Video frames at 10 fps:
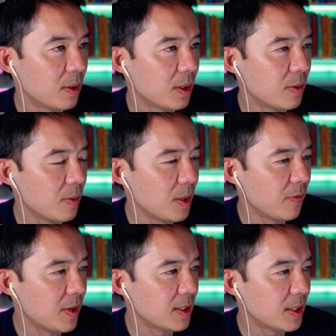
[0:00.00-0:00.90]
I wonder
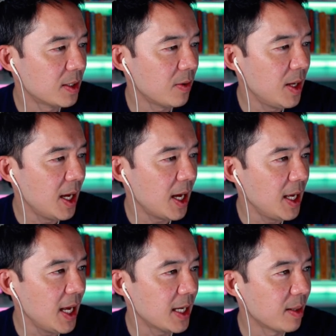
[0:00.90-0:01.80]
if this, so he
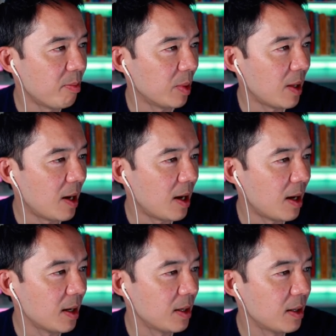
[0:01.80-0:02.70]
has a
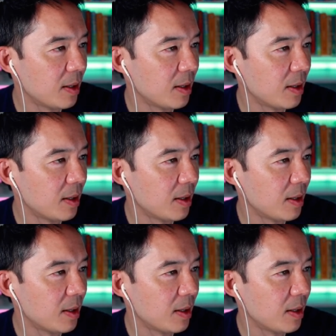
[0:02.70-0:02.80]
blog.